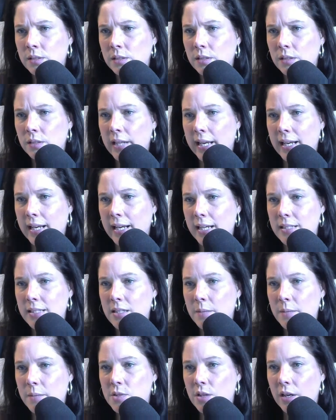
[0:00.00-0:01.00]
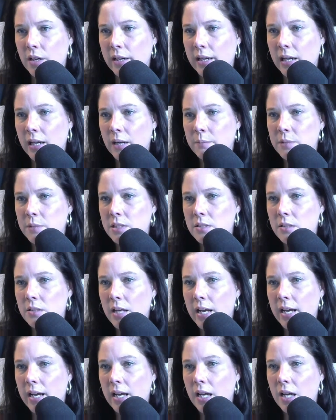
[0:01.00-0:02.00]
Okay, guys, I'm sorry. I'm just,
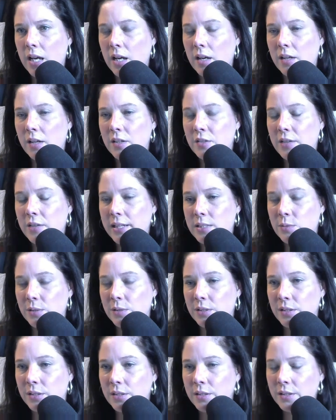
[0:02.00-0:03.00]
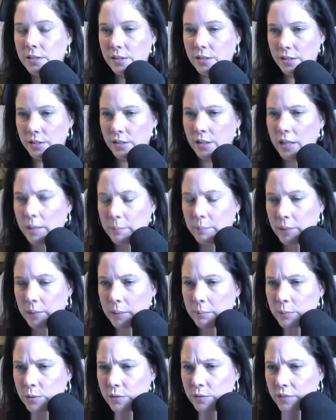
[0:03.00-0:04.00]
you guys were, I'm,
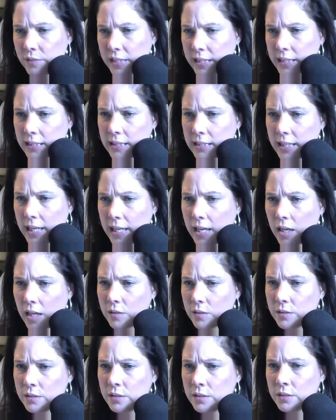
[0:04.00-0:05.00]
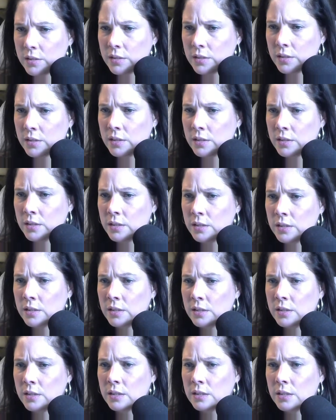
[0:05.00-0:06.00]
I'm moving down.
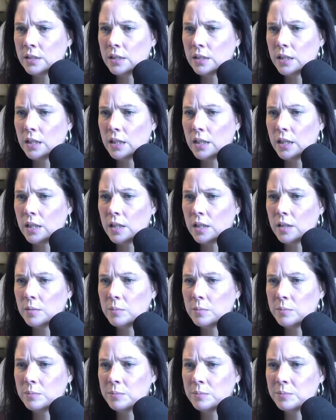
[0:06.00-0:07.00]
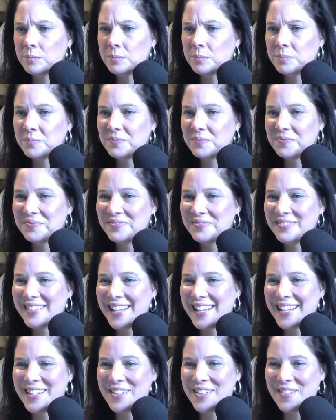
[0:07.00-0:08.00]
Um,
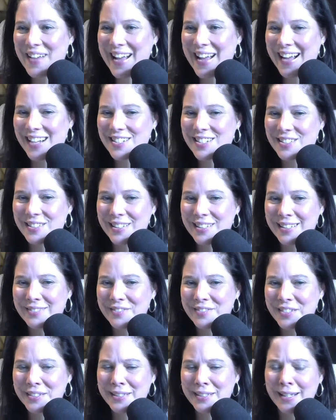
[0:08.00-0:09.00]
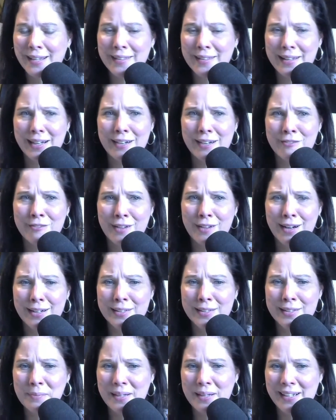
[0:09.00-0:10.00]
thank you, Ashley, for saying that I
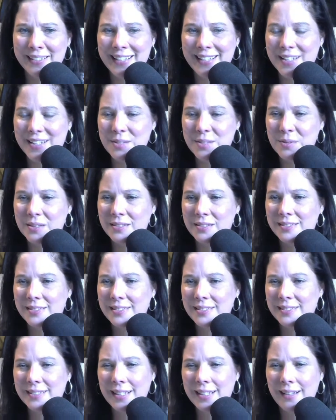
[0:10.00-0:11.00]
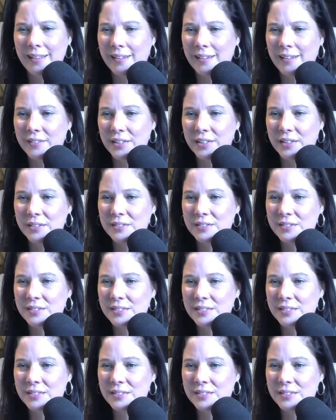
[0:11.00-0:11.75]
rock the podcast world. I love you.